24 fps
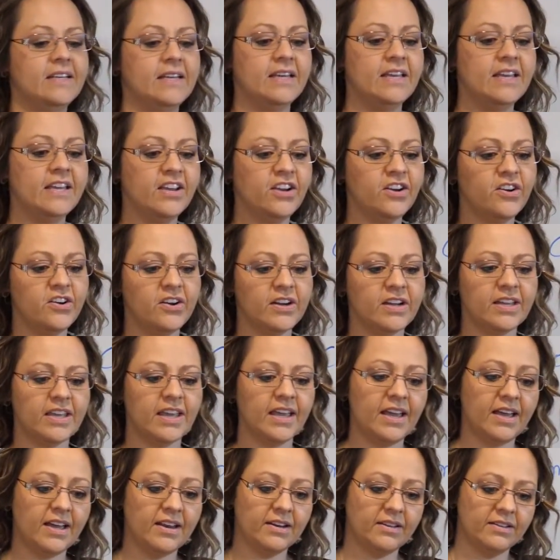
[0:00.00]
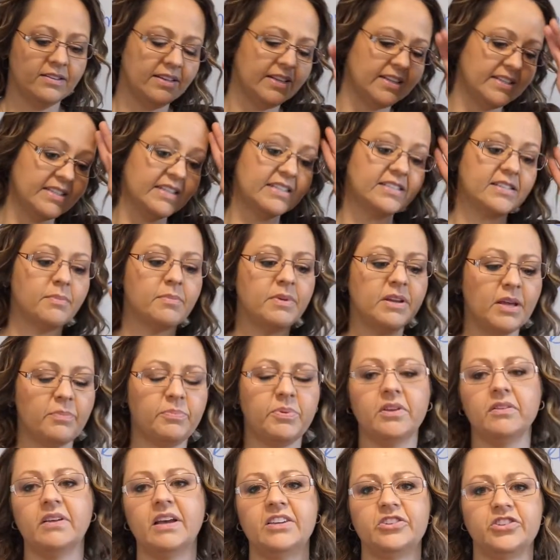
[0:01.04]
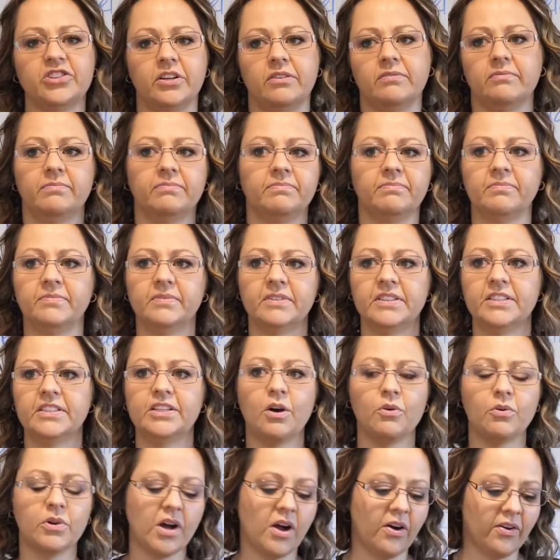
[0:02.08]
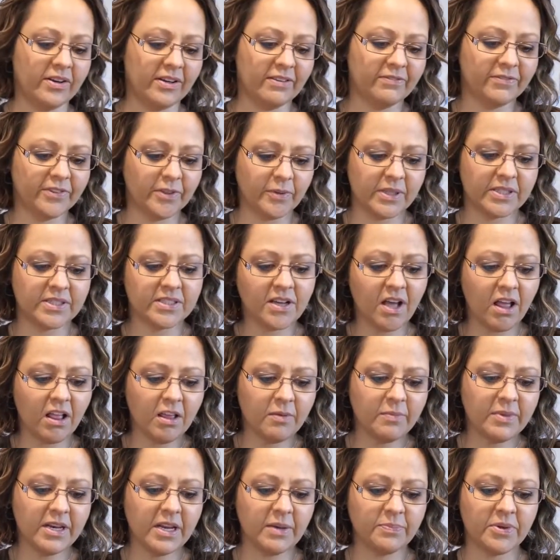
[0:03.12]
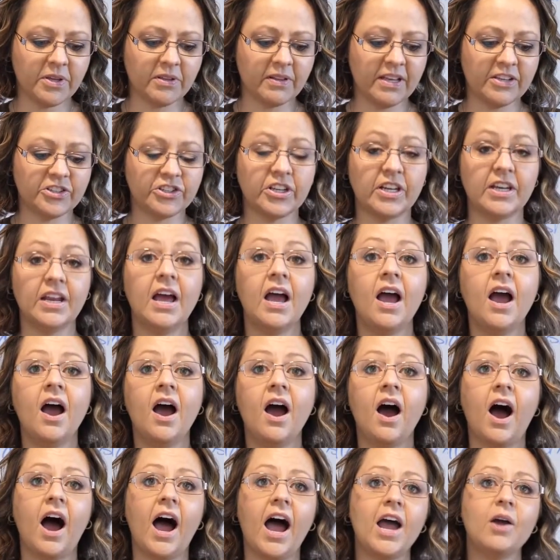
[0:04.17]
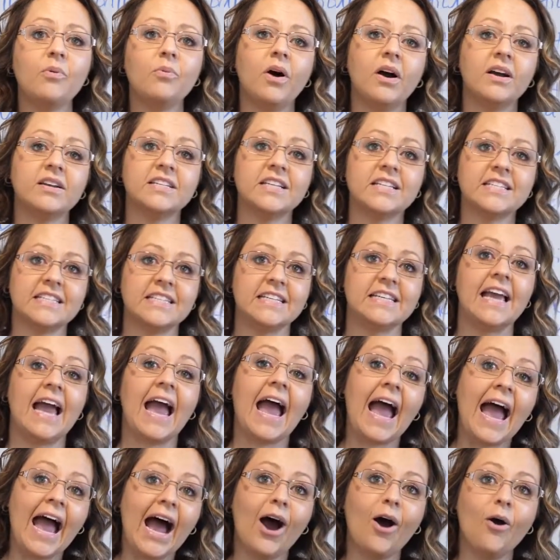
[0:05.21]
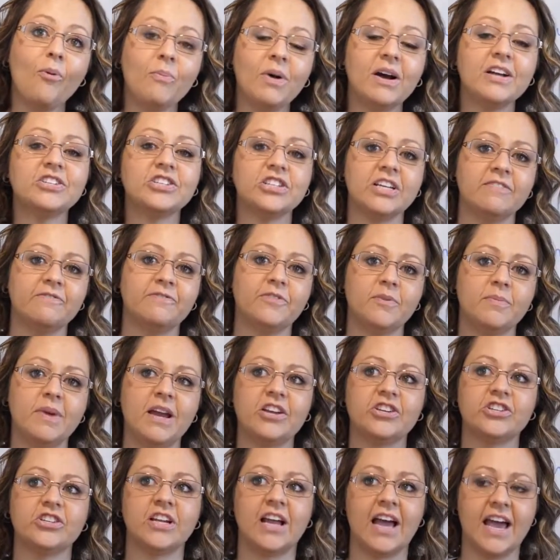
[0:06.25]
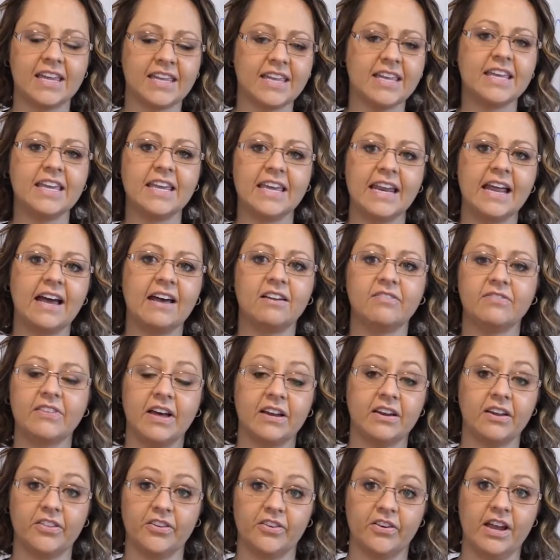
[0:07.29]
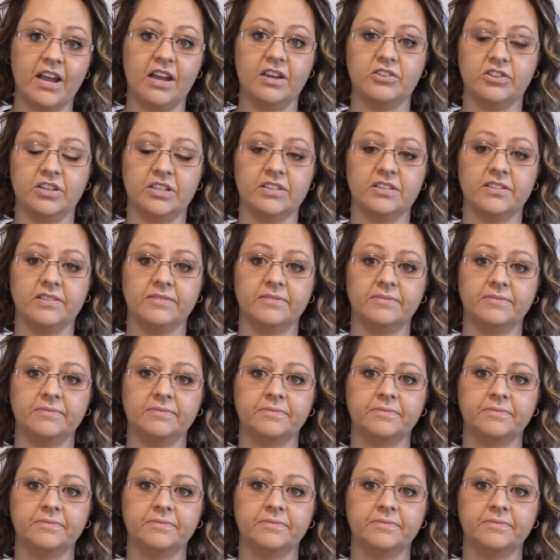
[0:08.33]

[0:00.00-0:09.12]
here again, this is a manipulation. Don't call it influence, call it manipulation. I want to see how much information I can get out of that other agent.